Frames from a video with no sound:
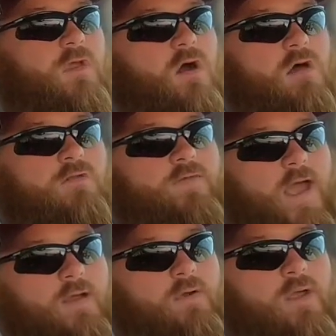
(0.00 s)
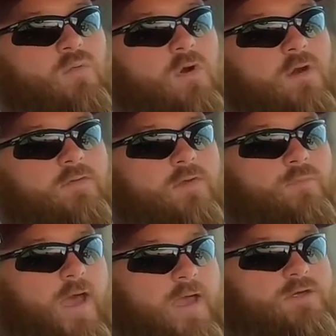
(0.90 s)
all of the aggregate work, the
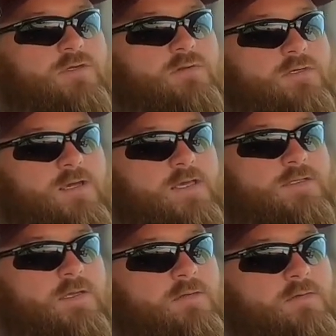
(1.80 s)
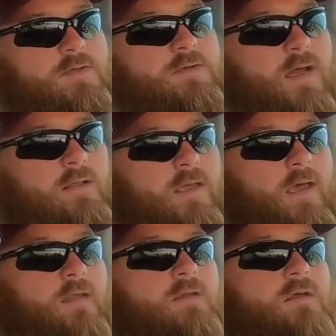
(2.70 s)
compaction, the testing, things like
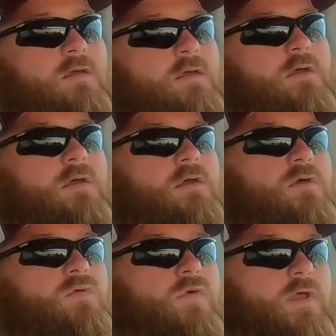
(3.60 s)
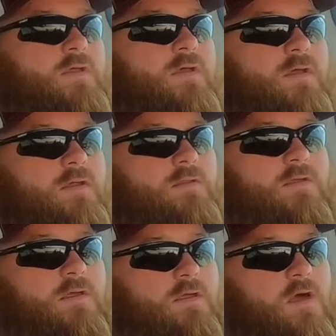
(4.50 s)
that. We did
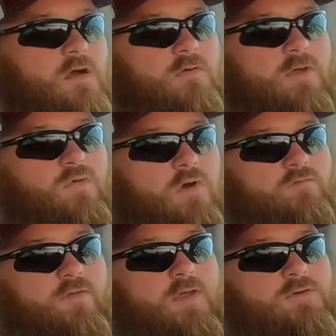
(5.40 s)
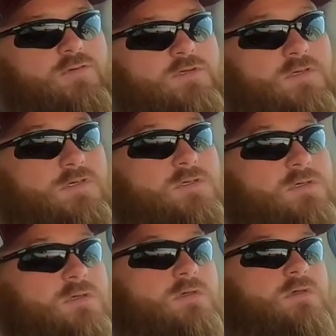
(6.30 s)
the concrete work for the entrances.
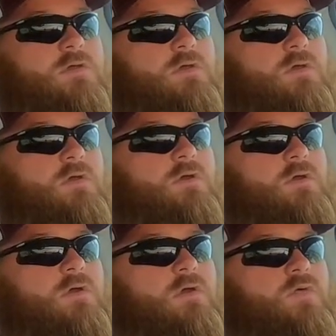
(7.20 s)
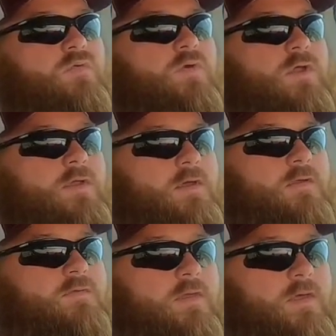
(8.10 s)
We
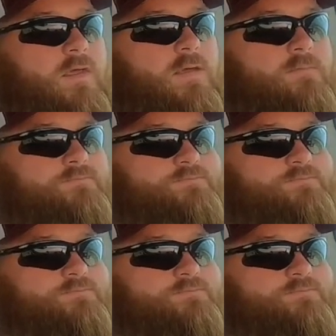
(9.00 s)
did the